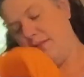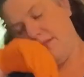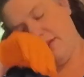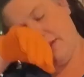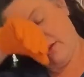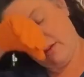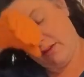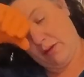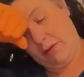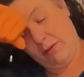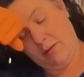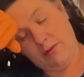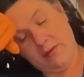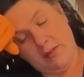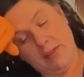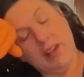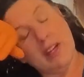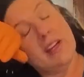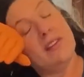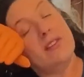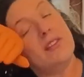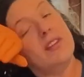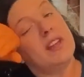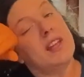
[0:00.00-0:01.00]
I don't know,
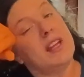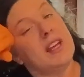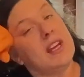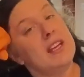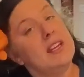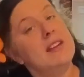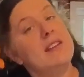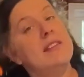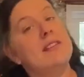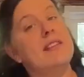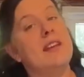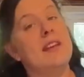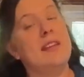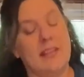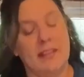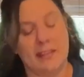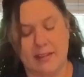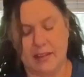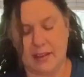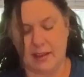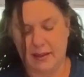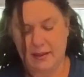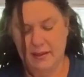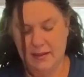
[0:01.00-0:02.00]
I feel like I need to say these
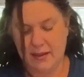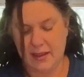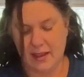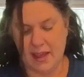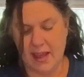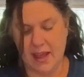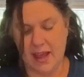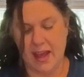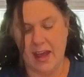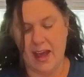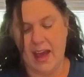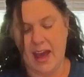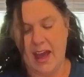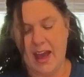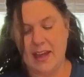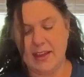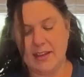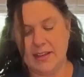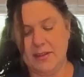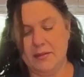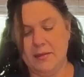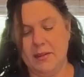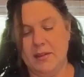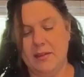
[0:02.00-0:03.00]
things. I
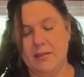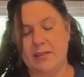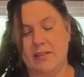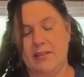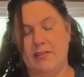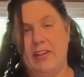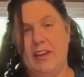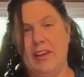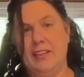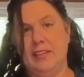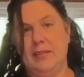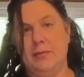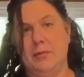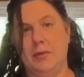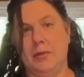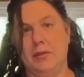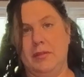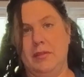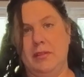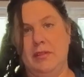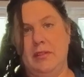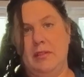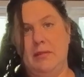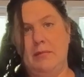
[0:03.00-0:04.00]
do use a
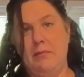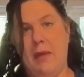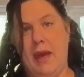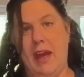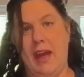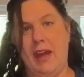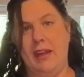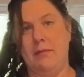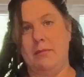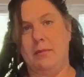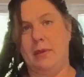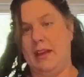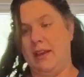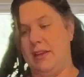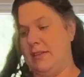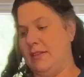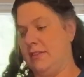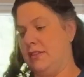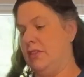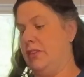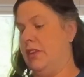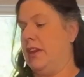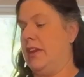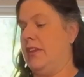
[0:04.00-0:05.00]
flexible mat because
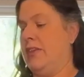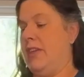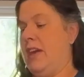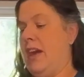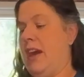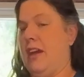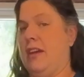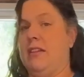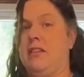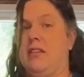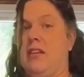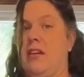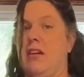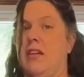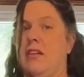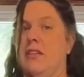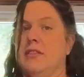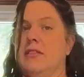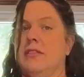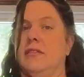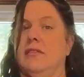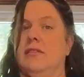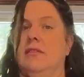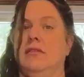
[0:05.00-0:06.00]
look at that, y'all.
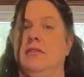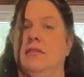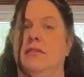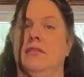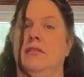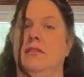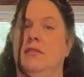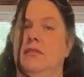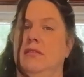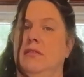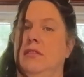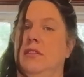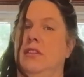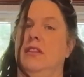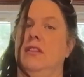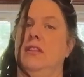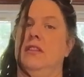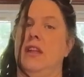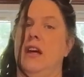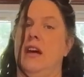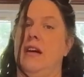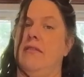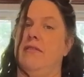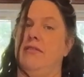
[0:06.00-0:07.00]

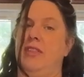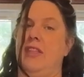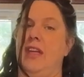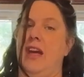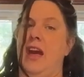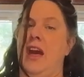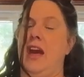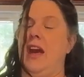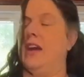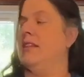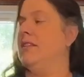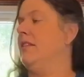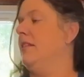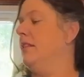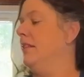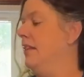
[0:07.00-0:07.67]
Love that.